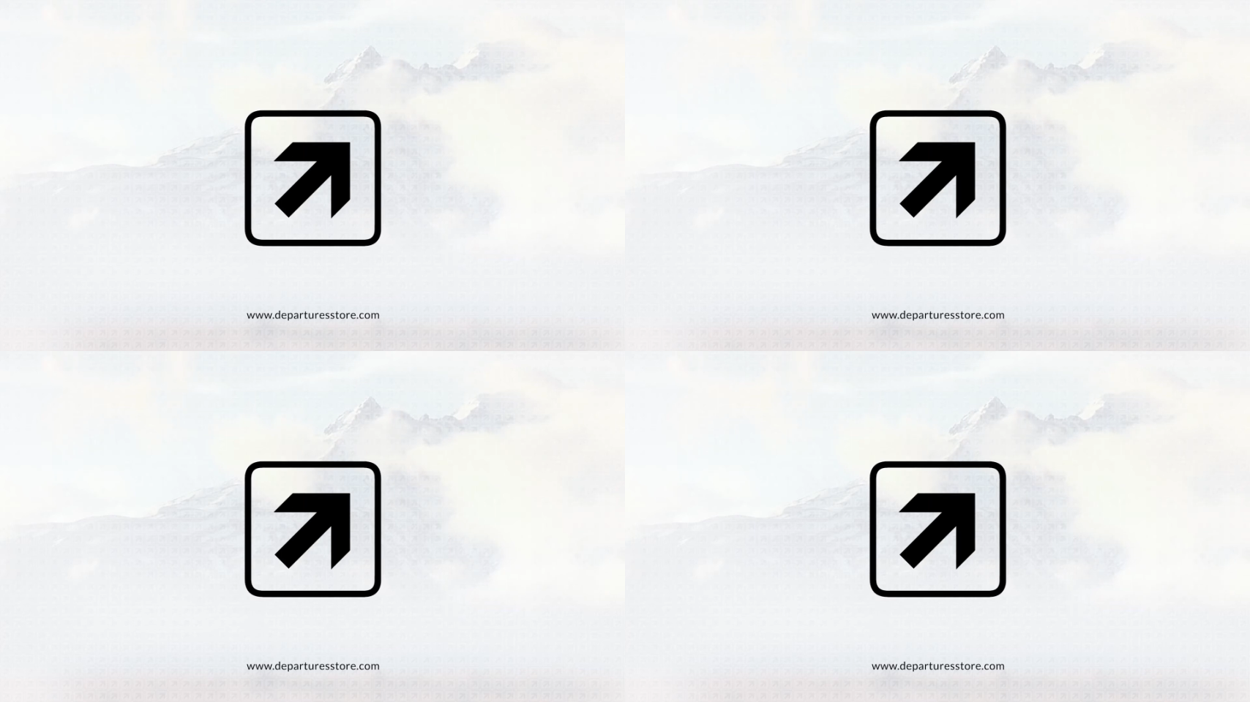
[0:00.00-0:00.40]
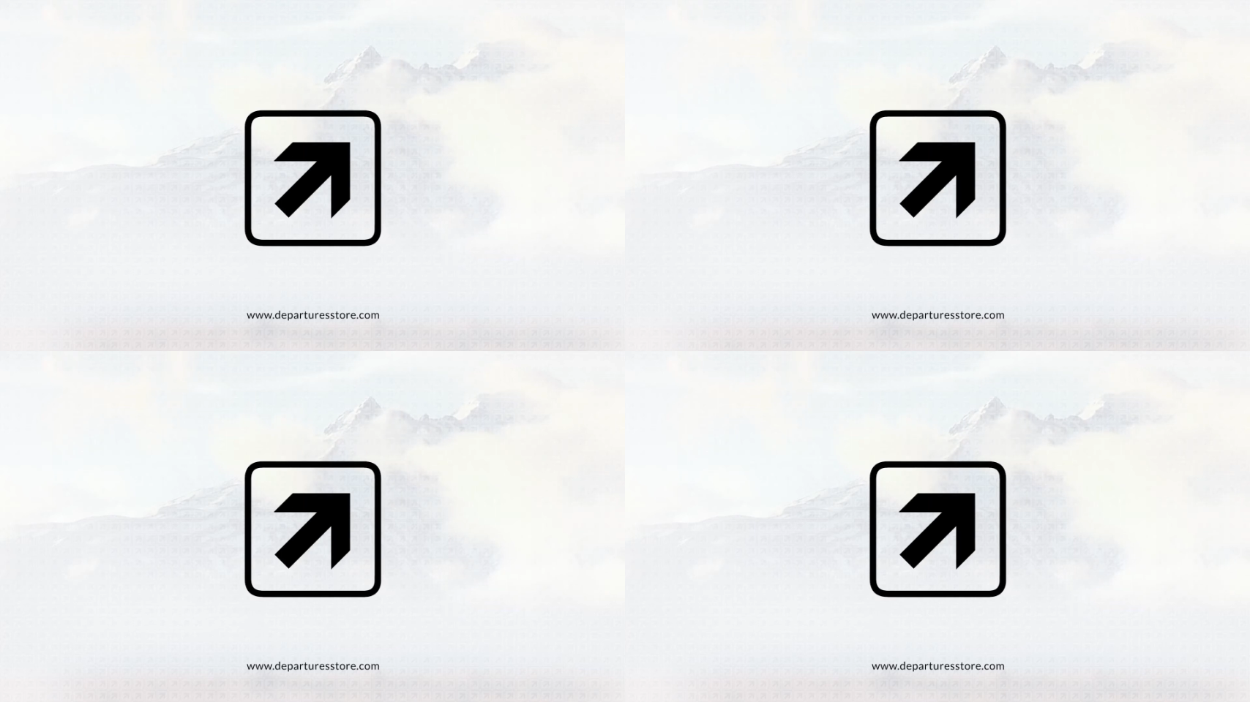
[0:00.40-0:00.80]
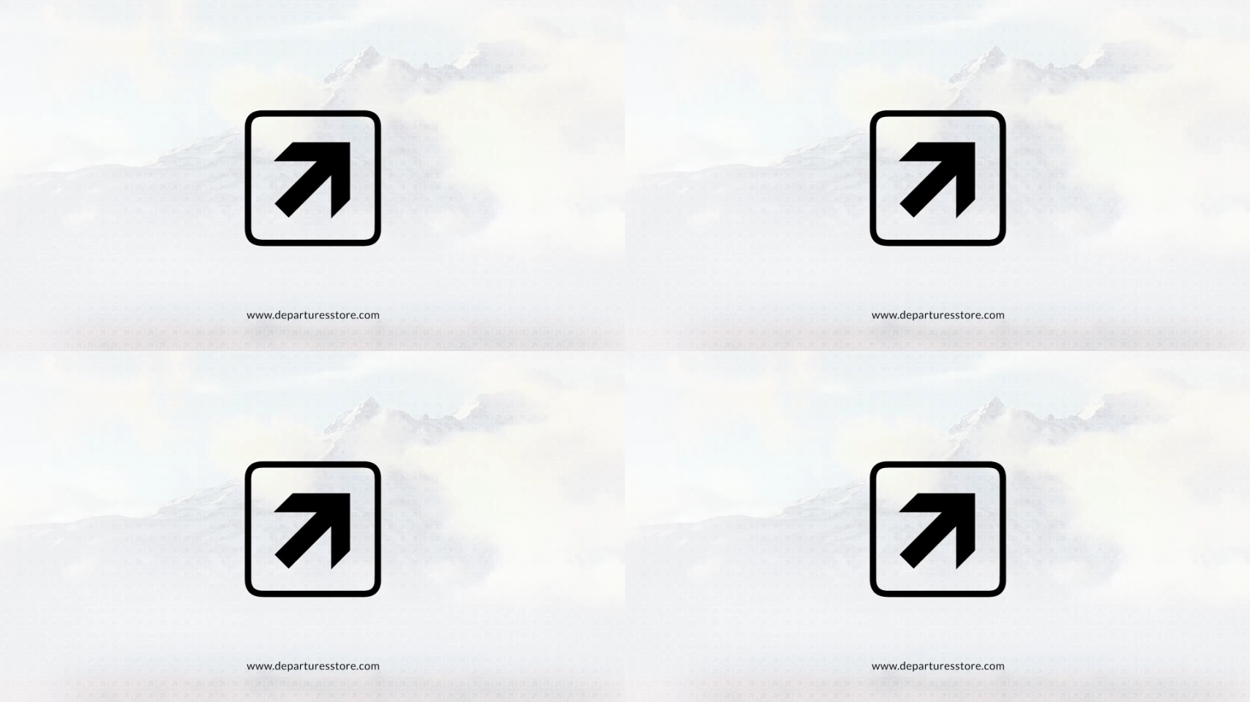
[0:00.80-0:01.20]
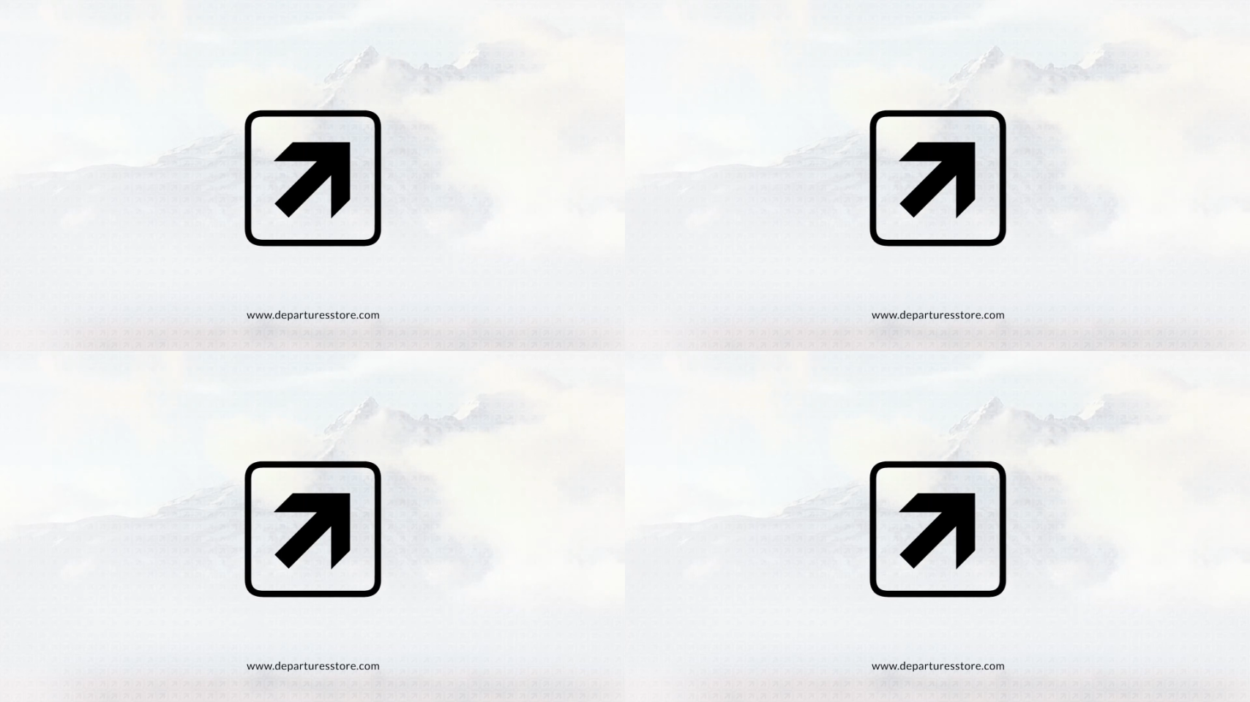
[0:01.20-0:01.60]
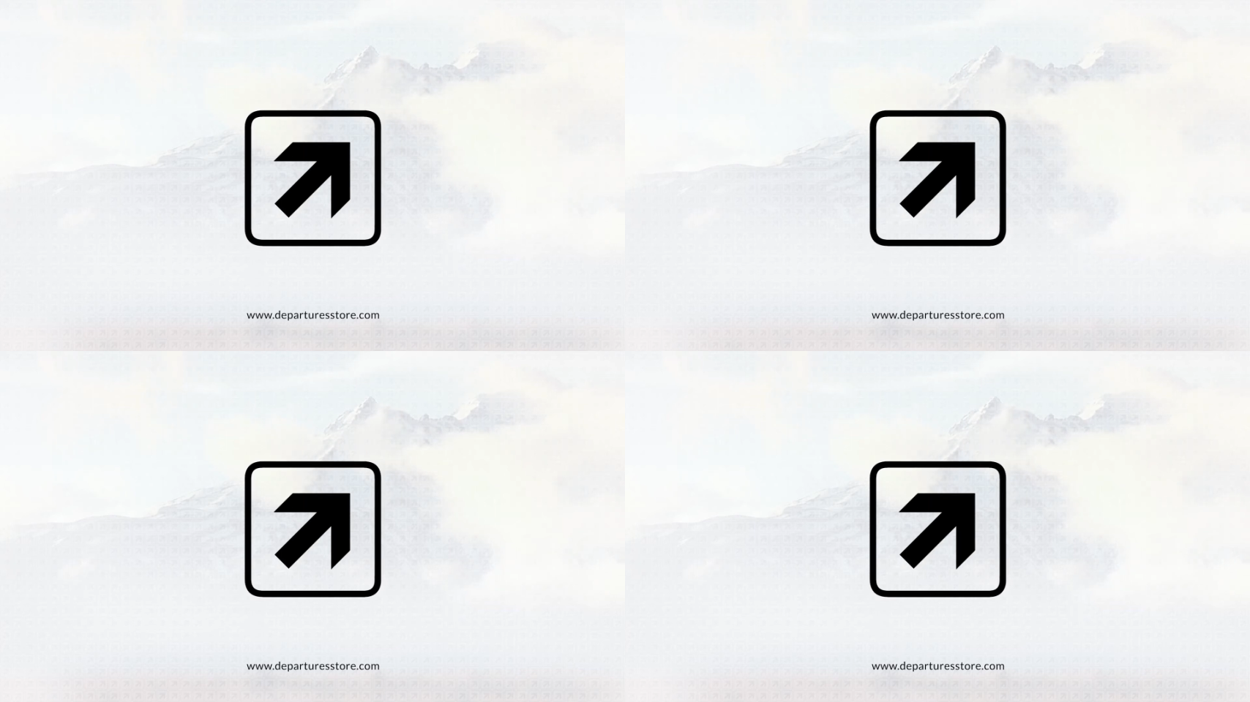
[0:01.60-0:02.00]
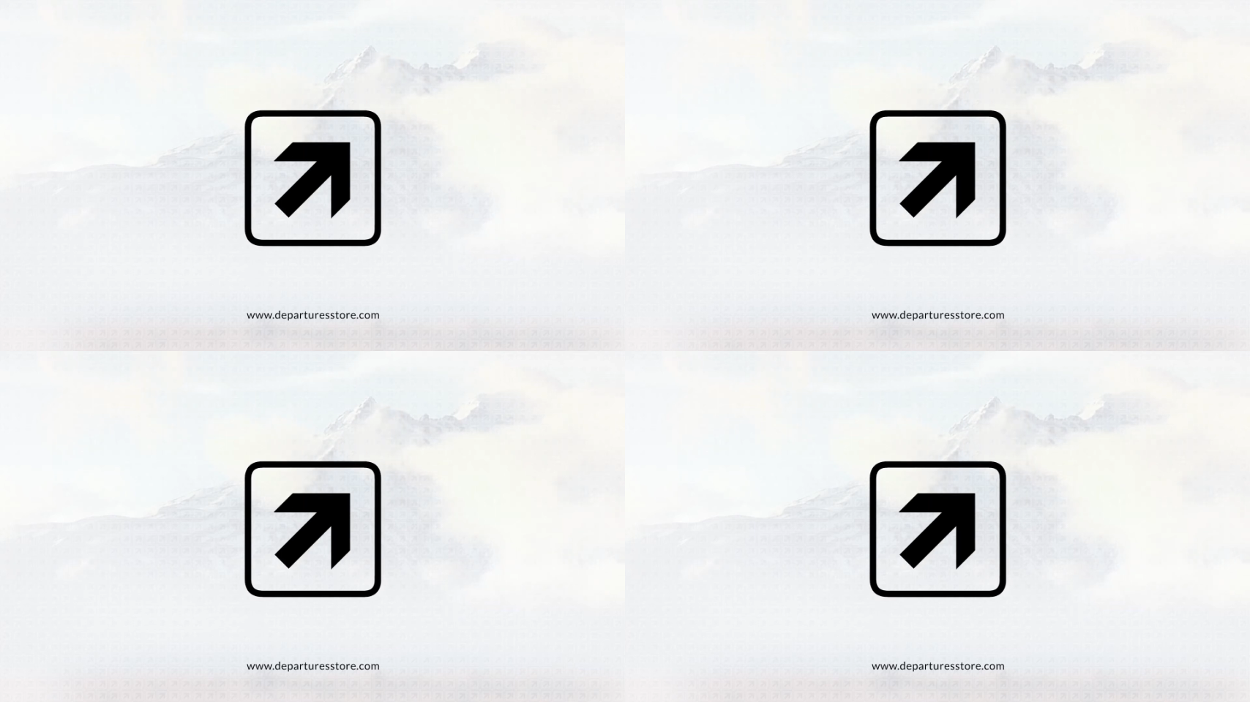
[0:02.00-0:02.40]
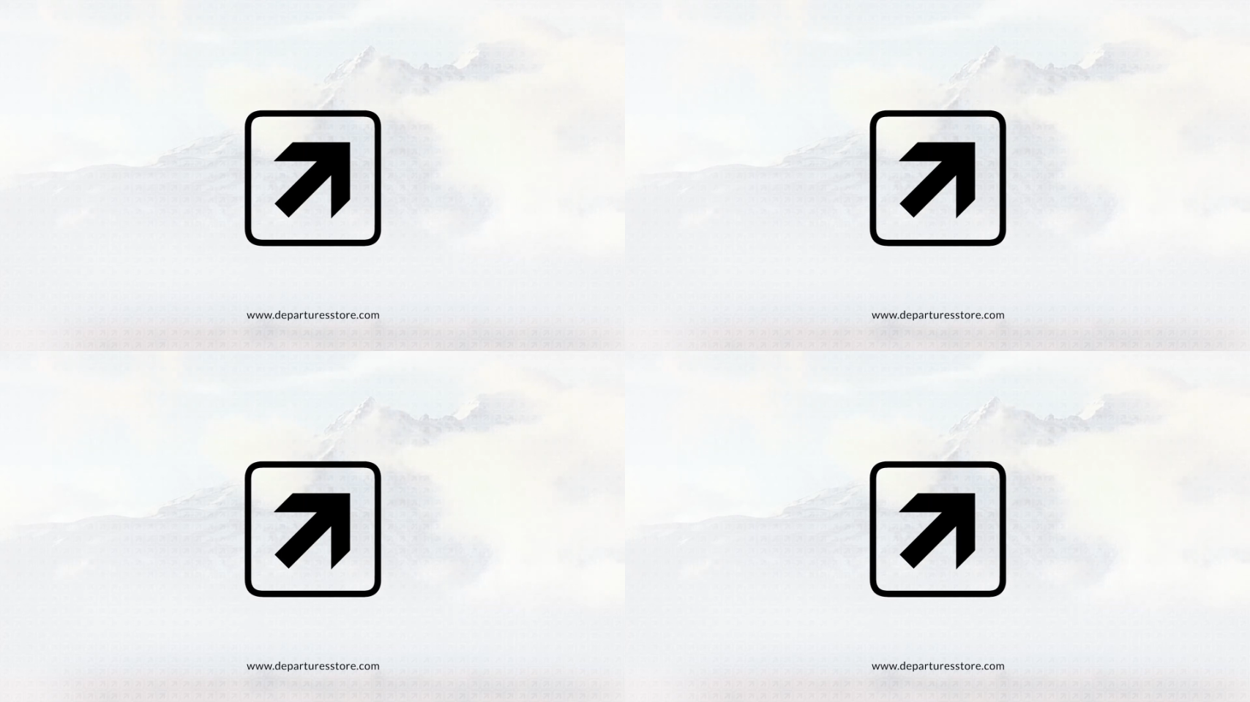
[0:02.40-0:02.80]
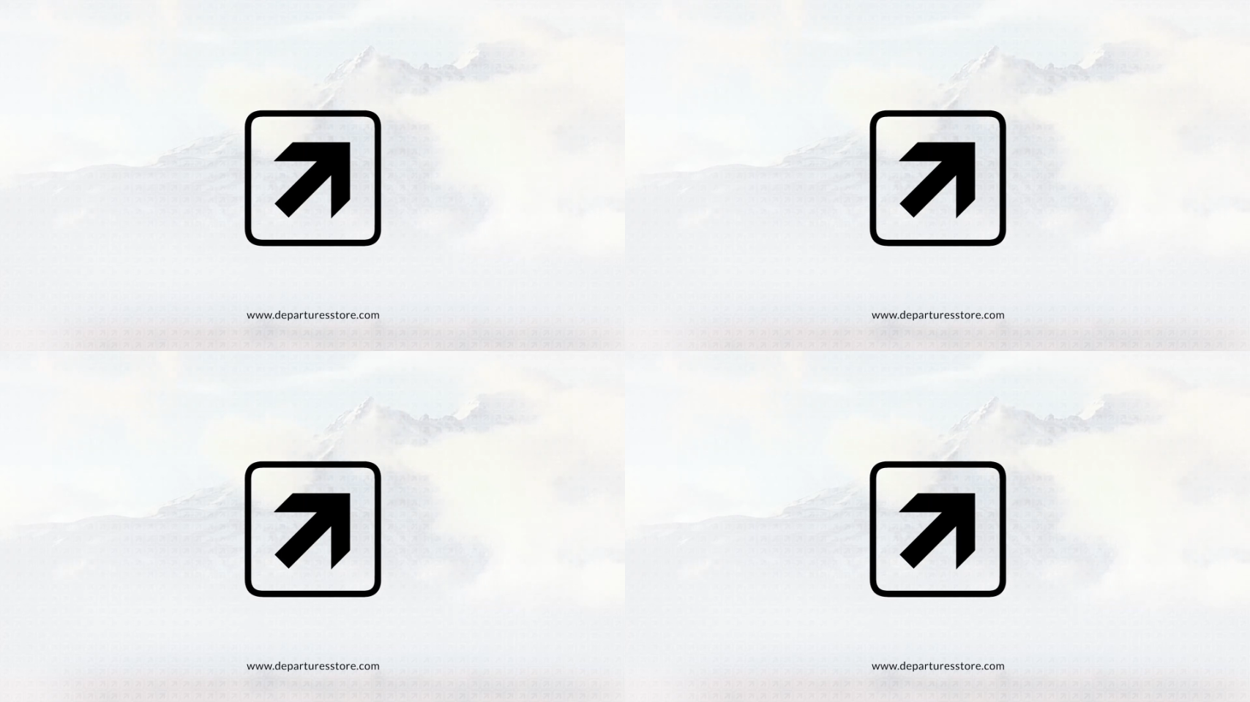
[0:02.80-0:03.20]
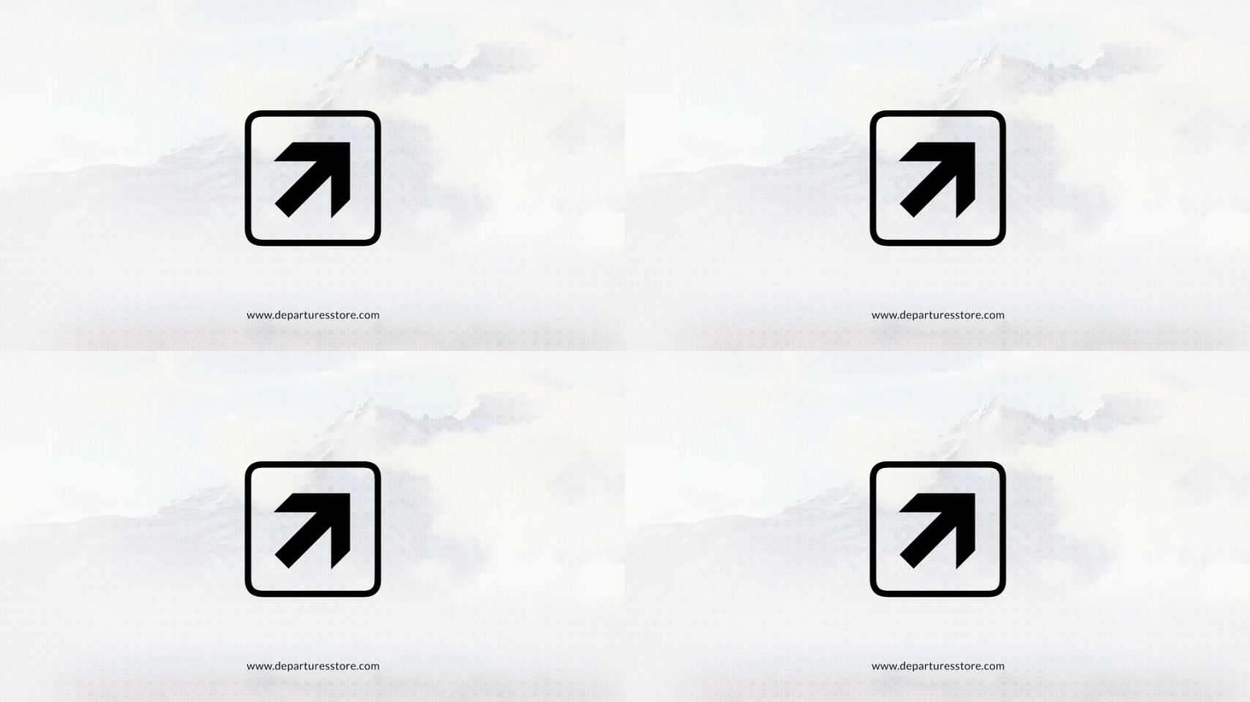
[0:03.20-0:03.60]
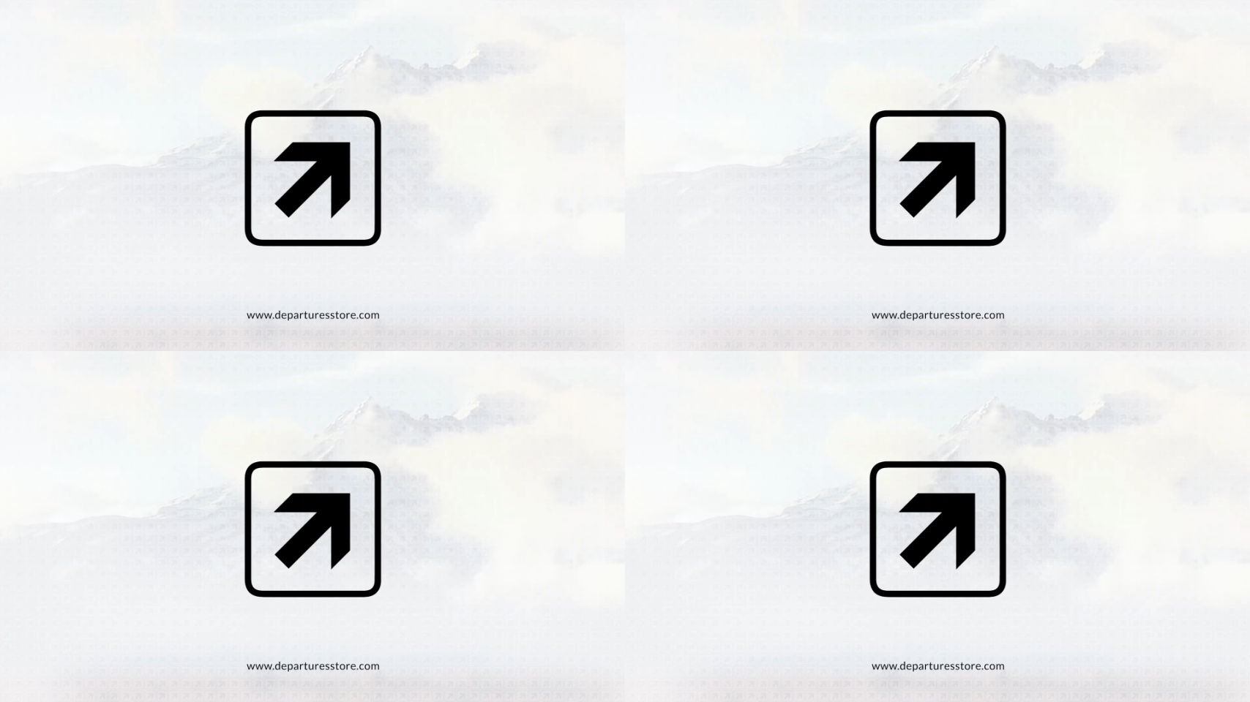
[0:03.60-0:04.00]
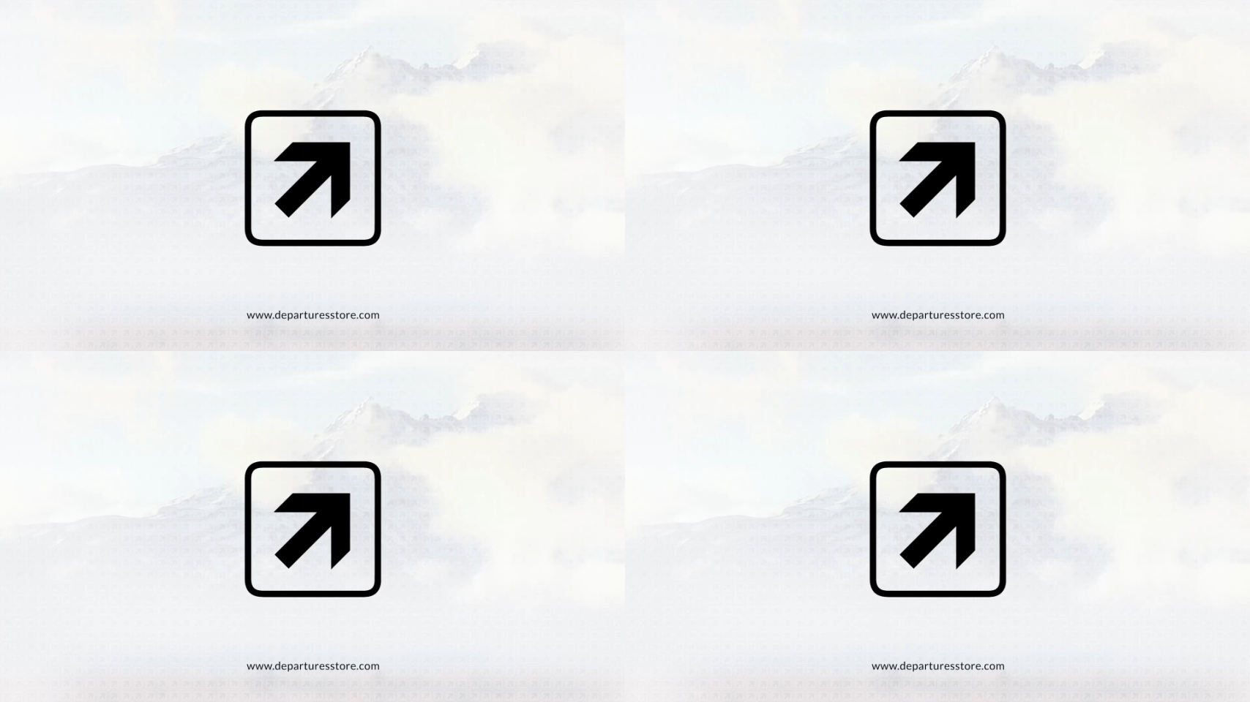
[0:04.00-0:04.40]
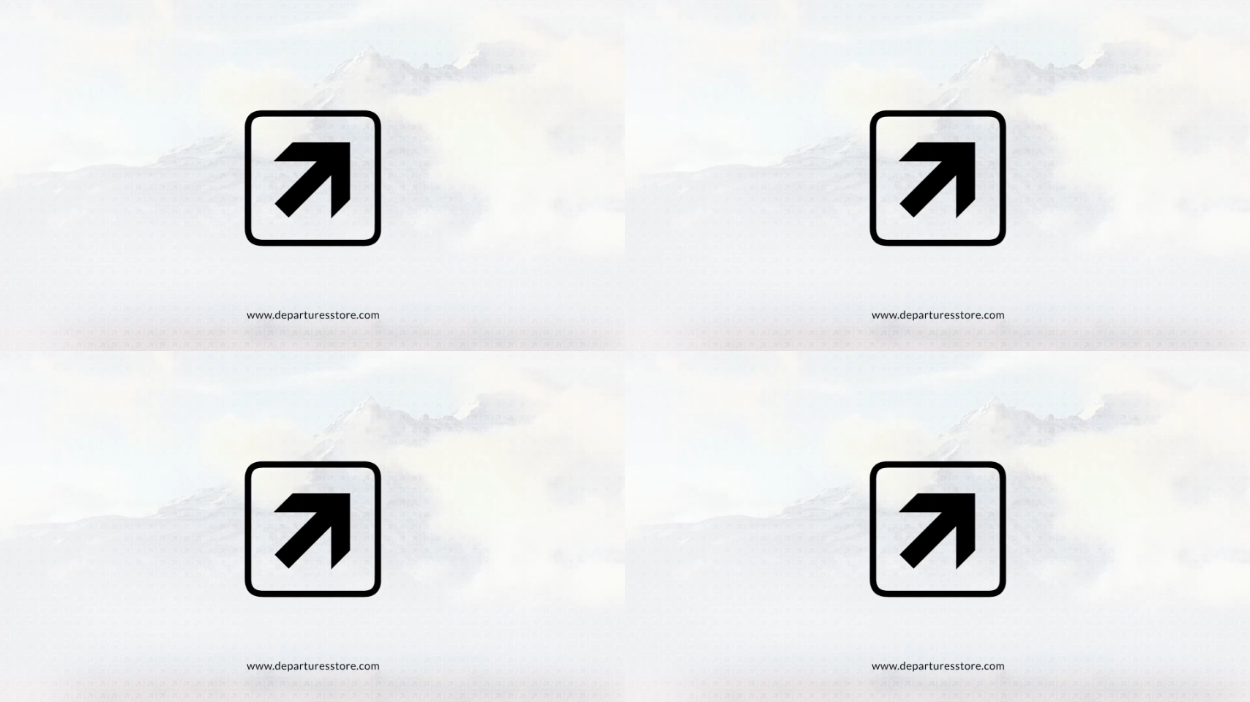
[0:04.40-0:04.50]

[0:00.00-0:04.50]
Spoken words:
[unreadable: no face in view]